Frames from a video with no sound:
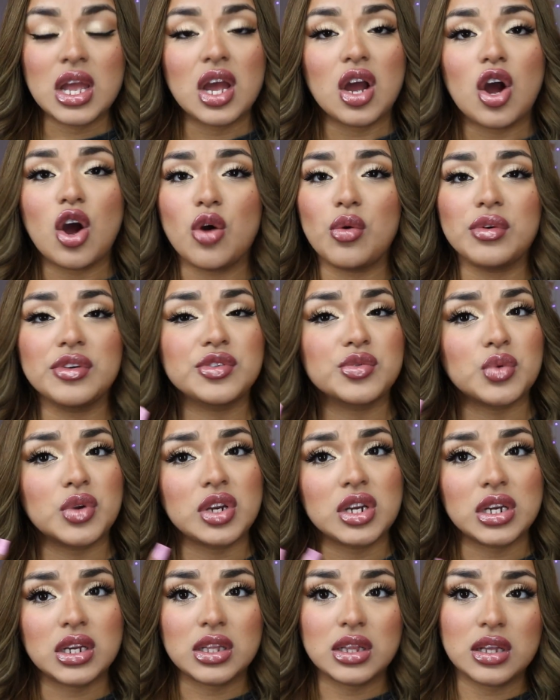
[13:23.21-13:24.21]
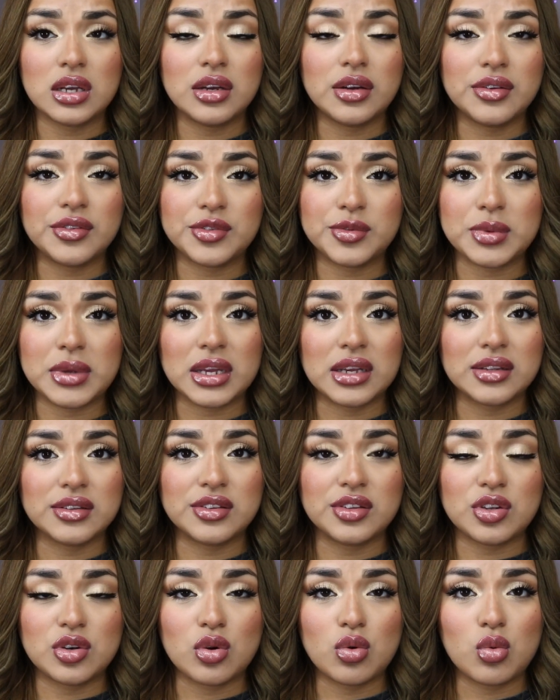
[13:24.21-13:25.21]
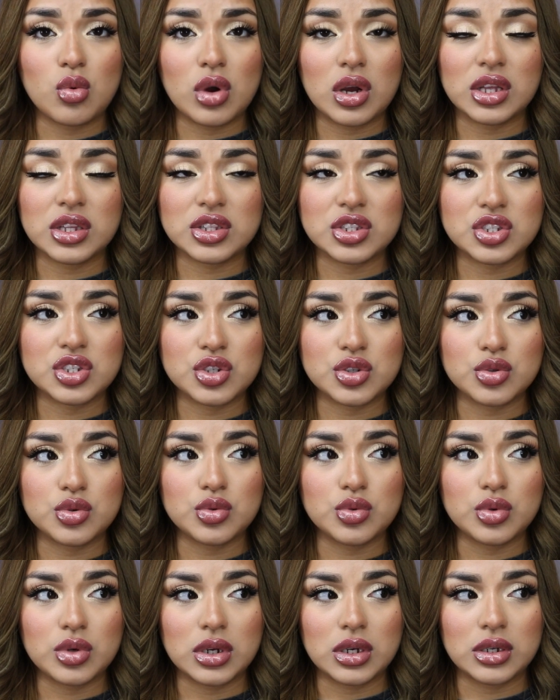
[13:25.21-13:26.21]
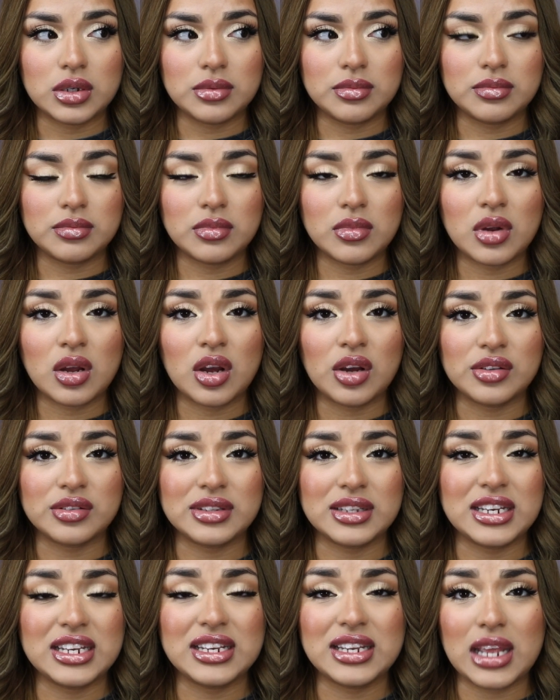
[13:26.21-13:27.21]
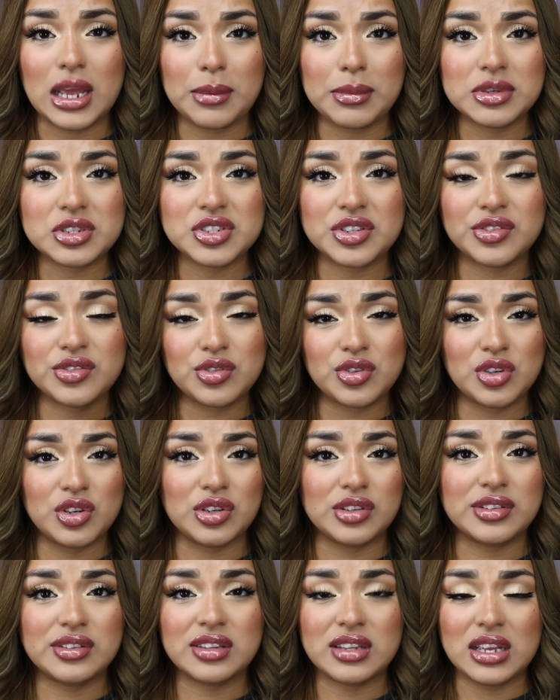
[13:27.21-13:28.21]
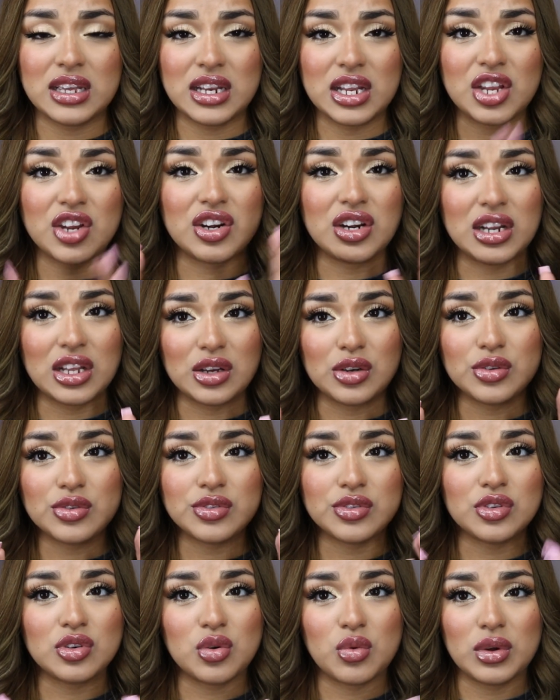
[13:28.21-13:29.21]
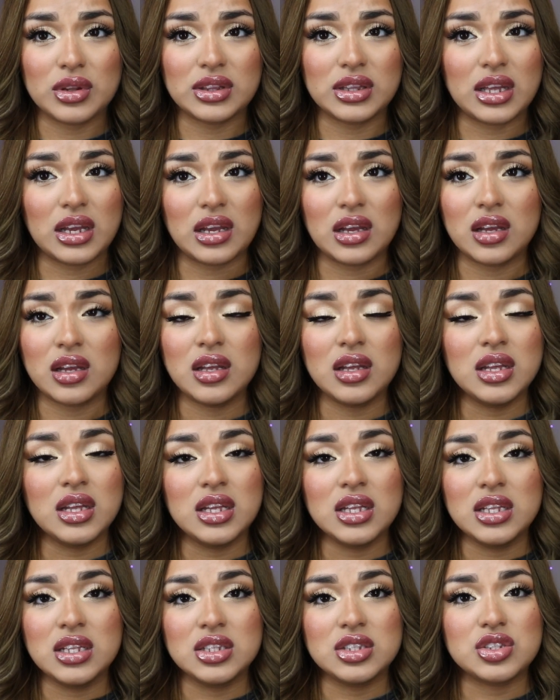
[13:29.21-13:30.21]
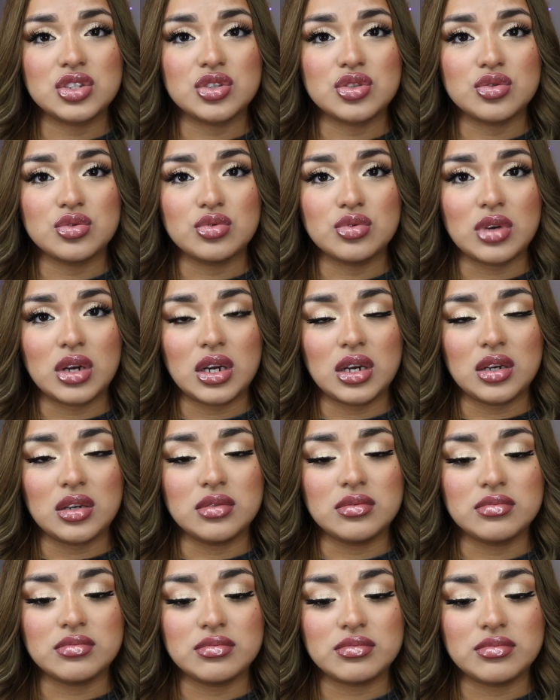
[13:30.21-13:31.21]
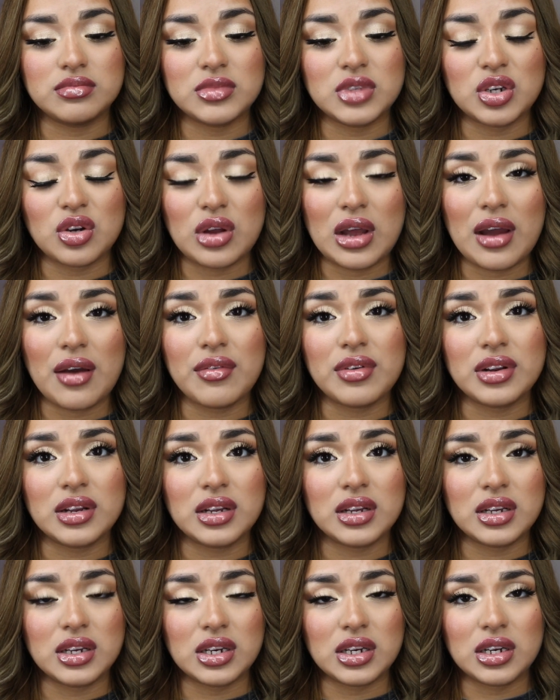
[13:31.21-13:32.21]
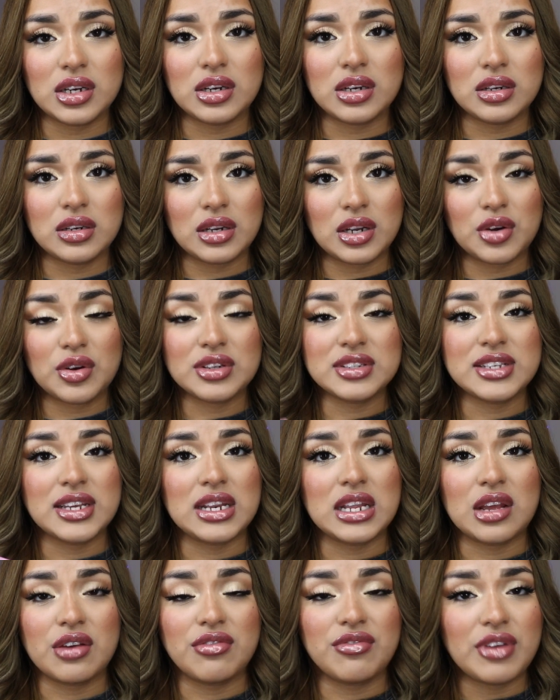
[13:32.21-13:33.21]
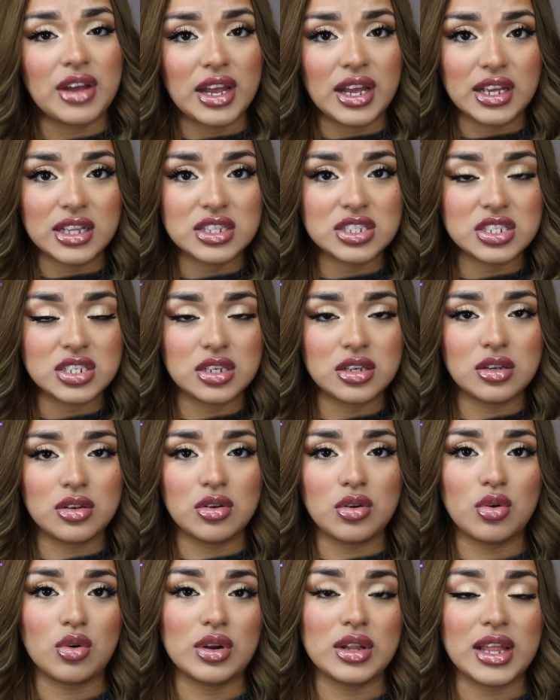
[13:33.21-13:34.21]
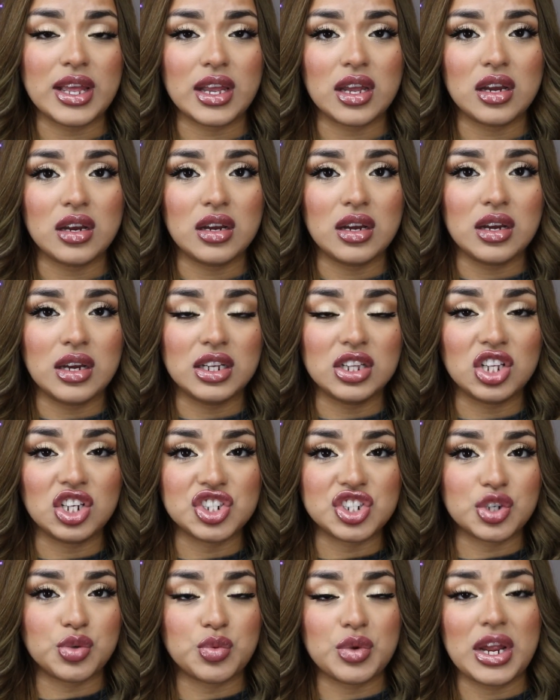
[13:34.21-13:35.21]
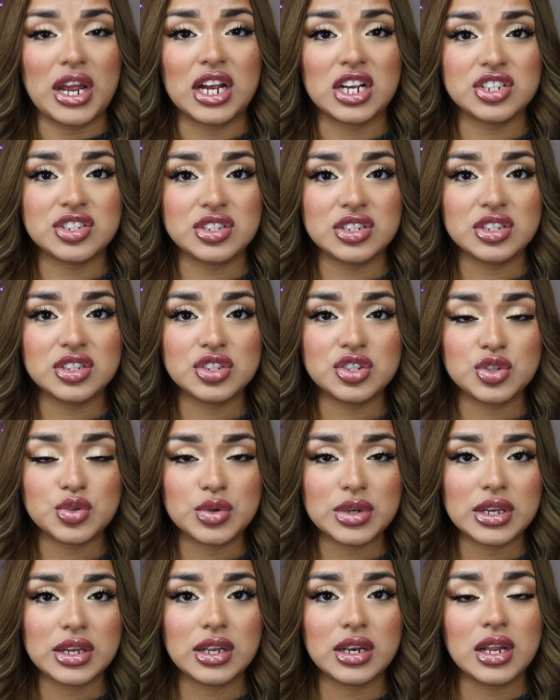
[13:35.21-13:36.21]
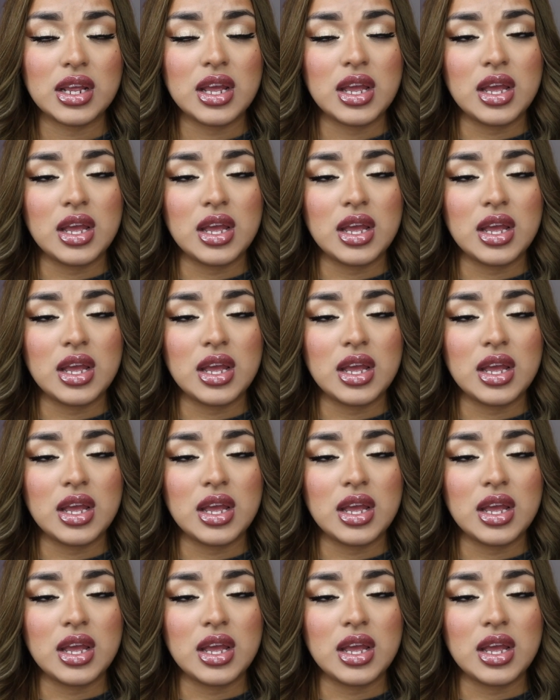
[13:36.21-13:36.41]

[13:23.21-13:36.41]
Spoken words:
Always wear your gloves because you don't want to cause any damages to your skin and your nails. You don't want that to you know, have an irritating effect or like a allergic reaction to it.